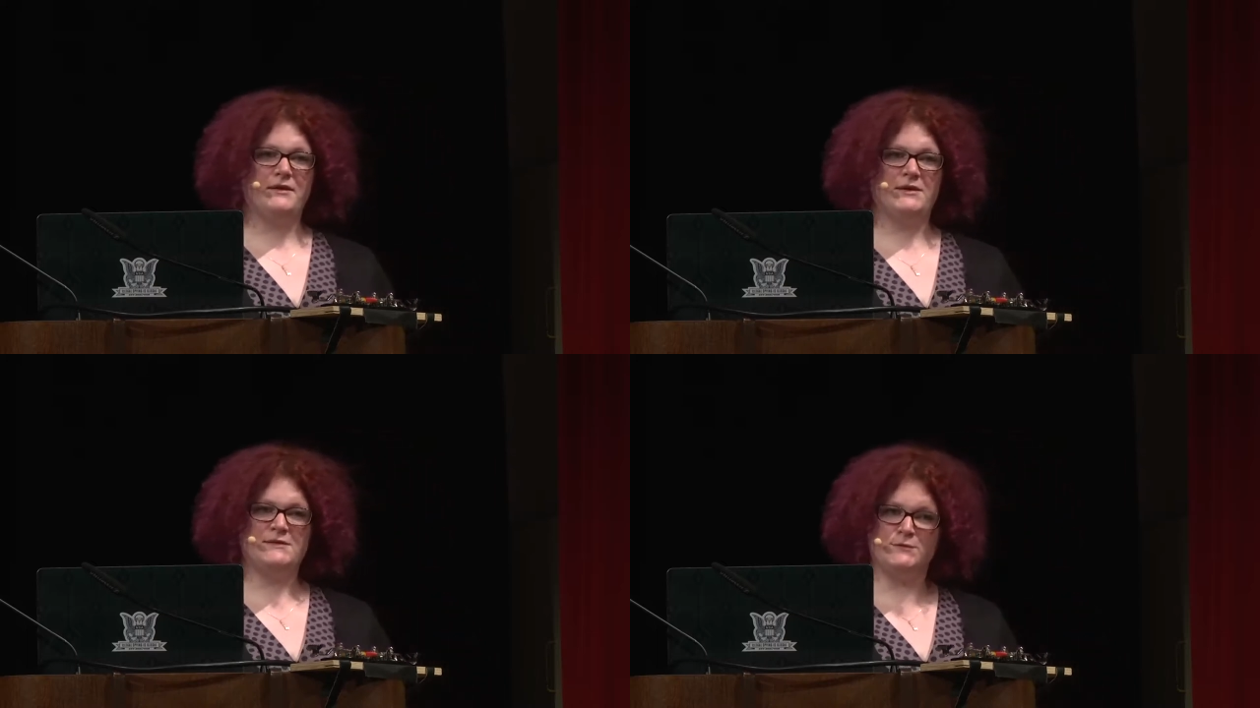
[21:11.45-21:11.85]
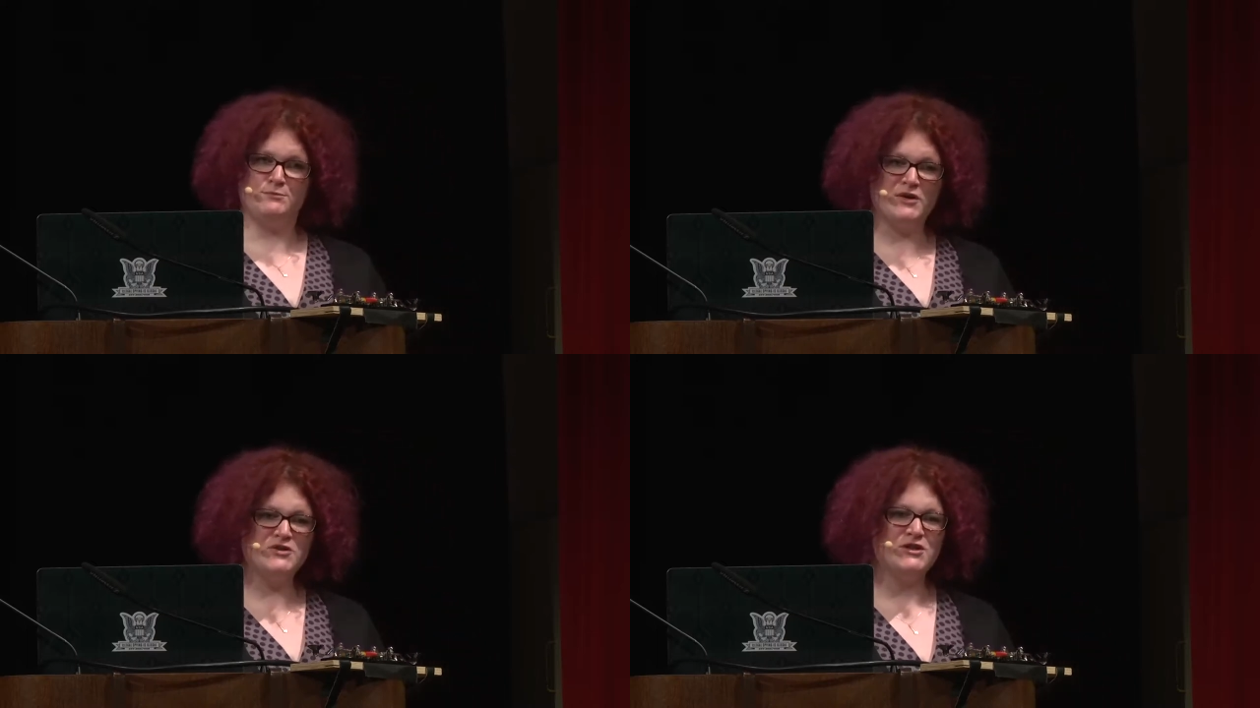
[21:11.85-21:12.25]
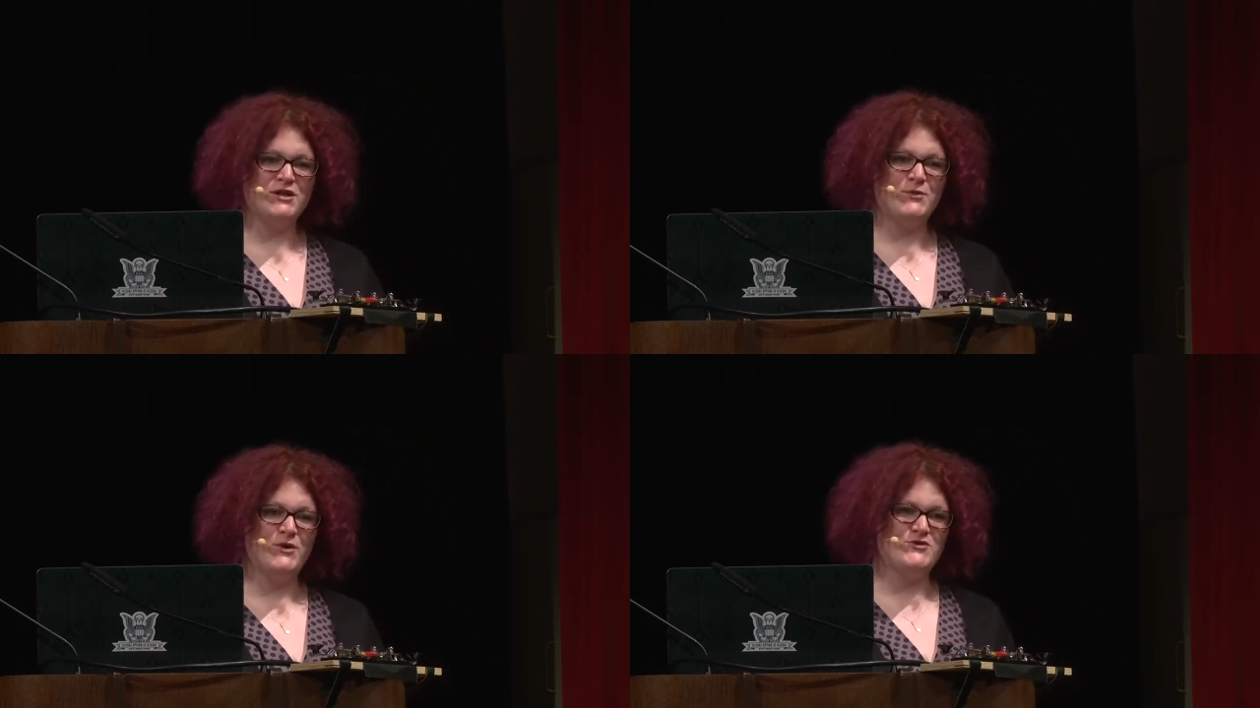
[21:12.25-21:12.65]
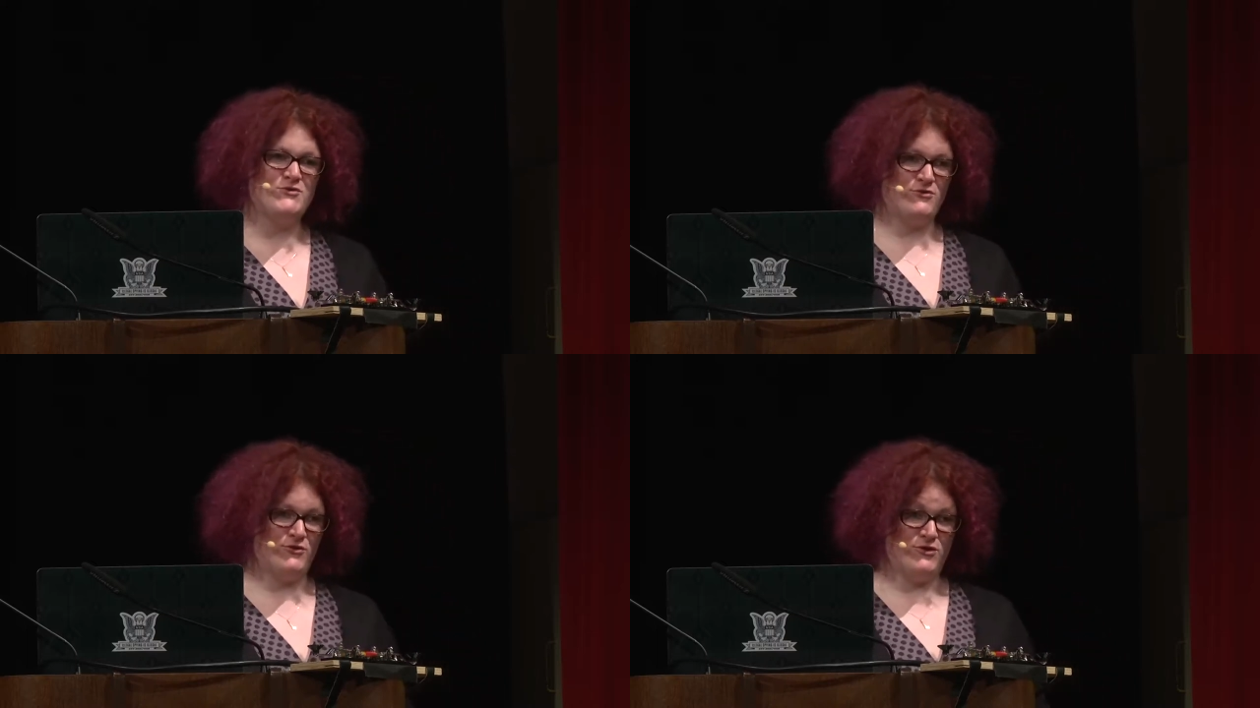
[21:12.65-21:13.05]
especially when you
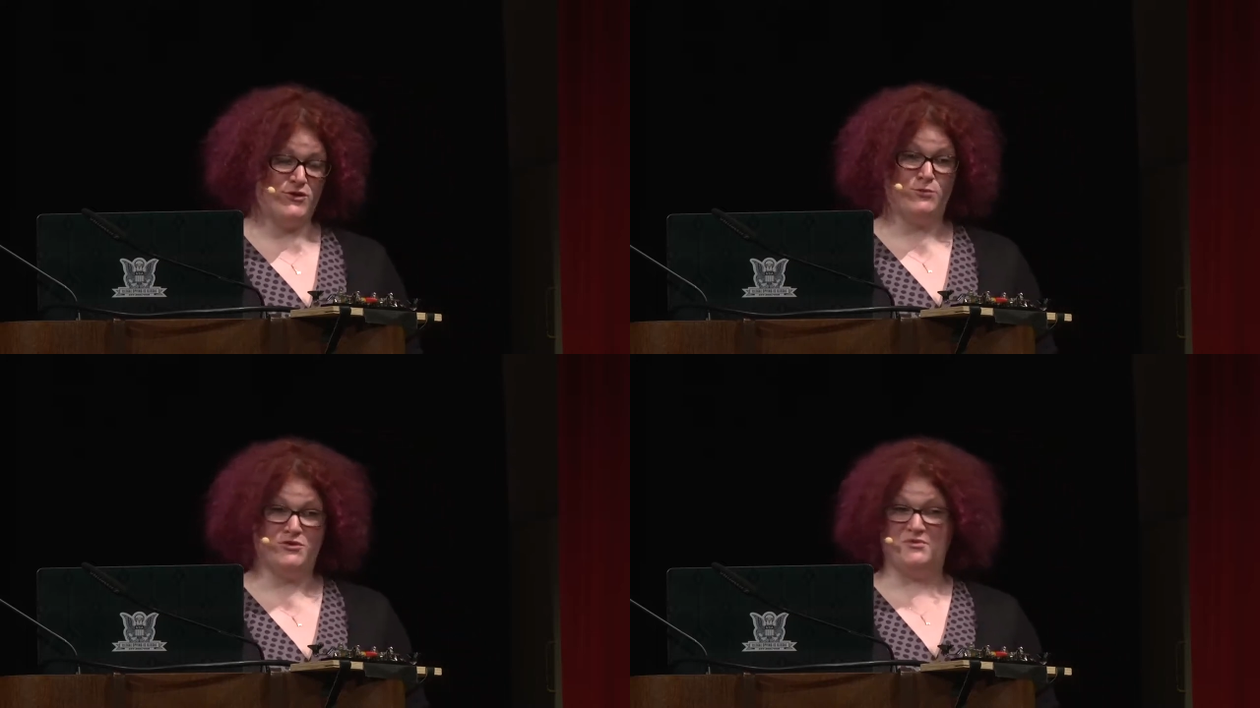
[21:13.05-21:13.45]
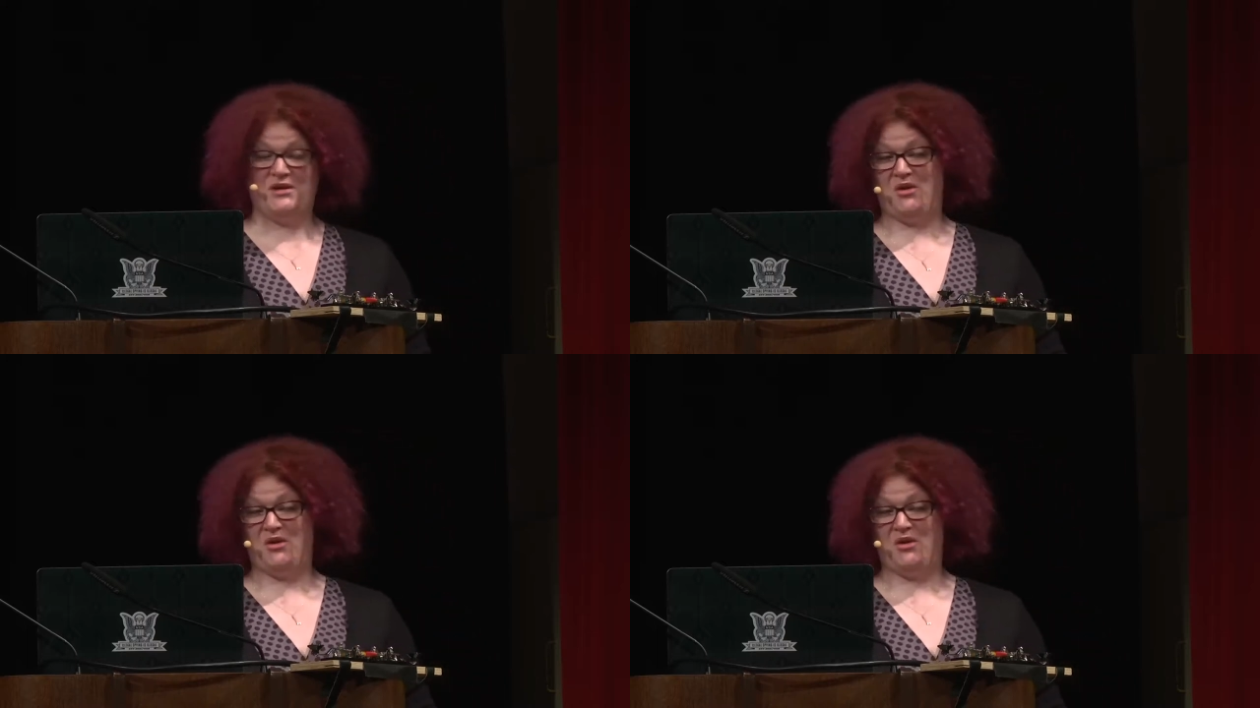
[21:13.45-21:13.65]
thought that you were doing